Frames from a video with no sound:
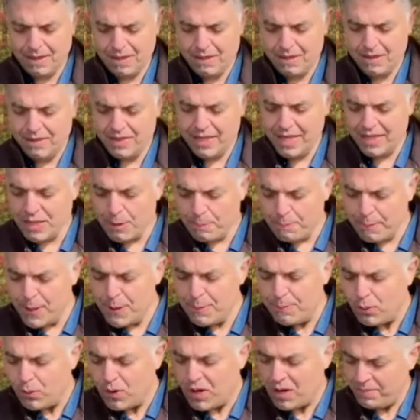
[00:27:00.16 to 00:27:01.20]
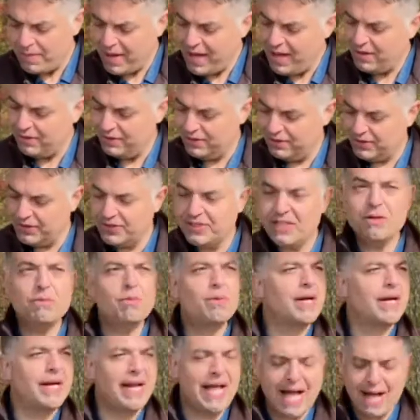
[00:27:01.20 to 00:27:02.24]
Then the people come out and see
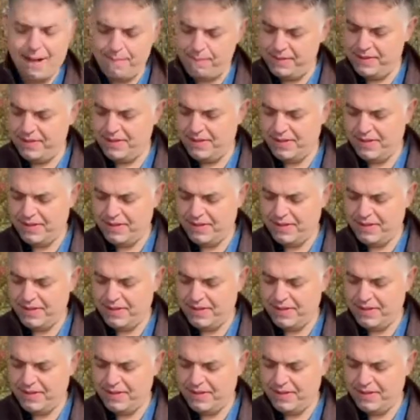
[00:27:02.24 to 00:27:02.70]
what had happened.